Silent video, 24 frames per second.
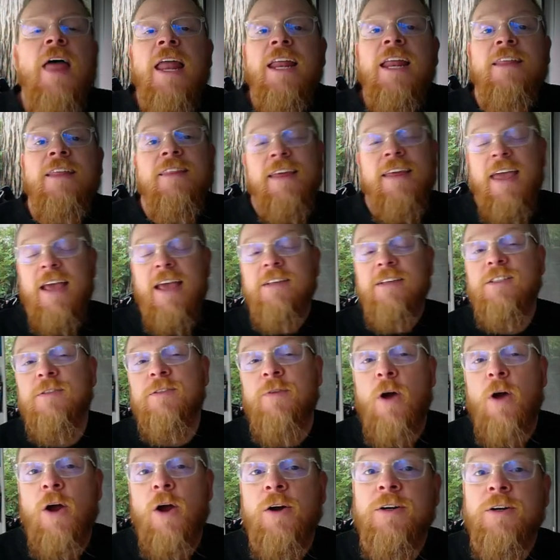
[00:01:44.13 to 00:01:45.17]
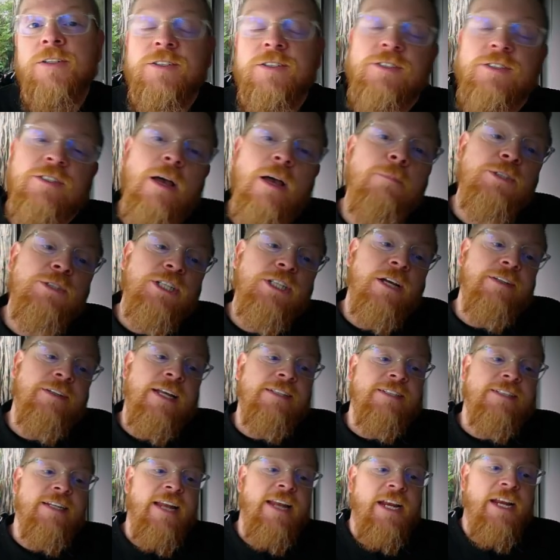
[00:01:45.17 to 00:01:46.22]
case of our subshell
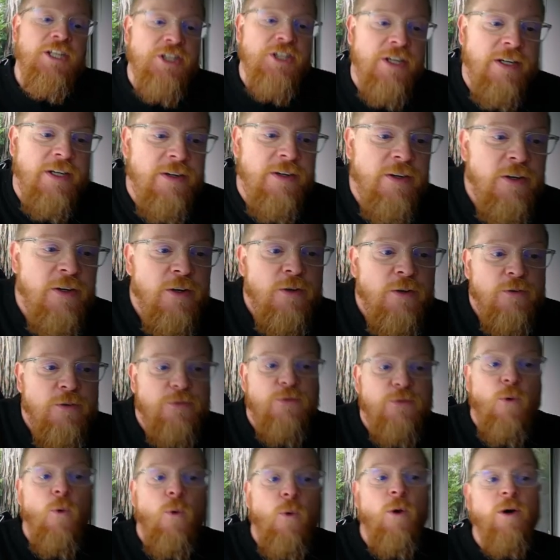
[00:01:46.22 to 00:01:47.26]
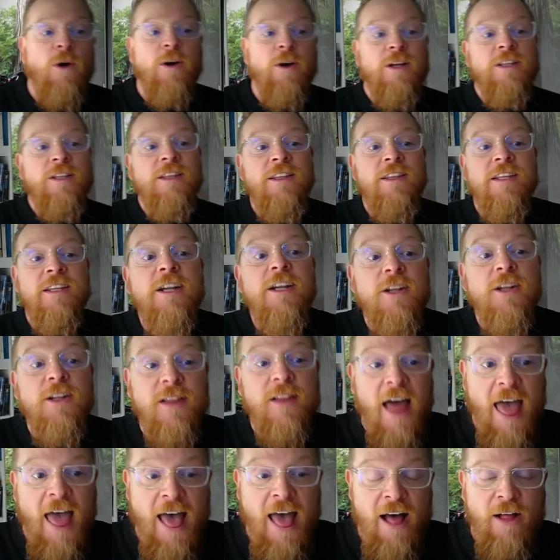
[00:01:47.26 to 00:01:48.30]
designation for little
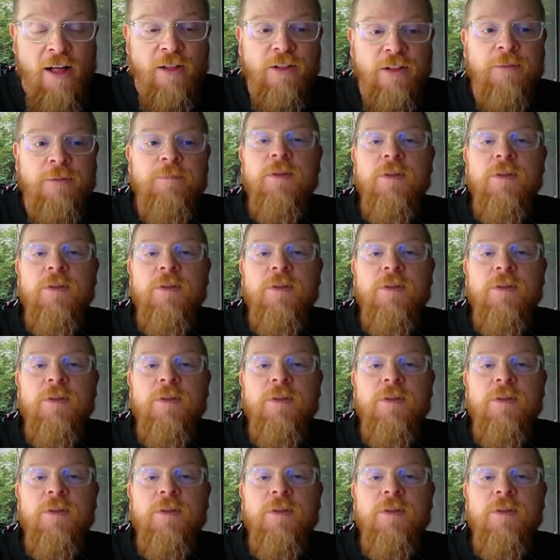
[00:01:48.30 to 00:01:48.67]
l,